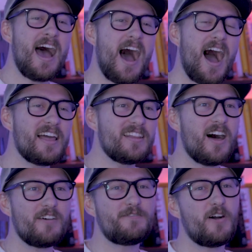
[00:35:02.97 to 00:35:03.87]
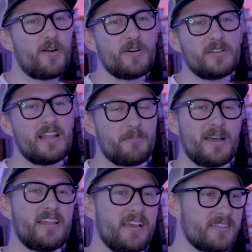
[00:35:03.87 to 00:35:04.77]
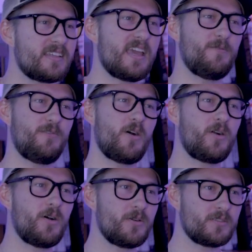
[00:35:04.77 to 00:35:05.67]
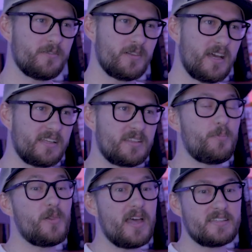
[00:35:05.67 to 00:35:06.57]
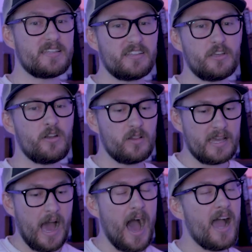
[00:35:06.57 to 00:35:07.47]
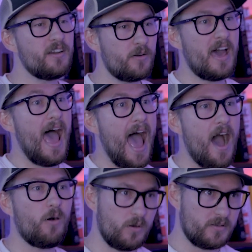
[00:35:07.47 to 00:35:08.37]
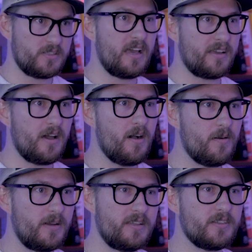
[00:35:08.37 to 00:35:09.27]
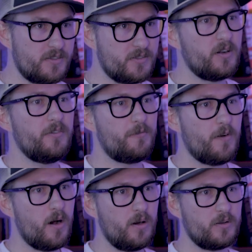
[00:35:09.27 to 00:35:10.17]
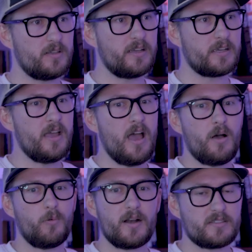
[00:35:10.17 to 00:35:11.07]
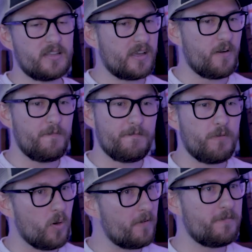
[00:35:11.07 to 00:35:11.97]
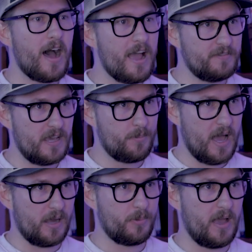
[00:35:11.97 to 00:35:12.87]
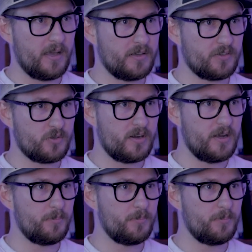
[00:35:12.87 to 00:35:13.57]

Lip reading: I love photo, like my landscape photos of like the places, you know, like I know the hours that go into certain photos, like where it's like a 4 or 5 day backpacking trip.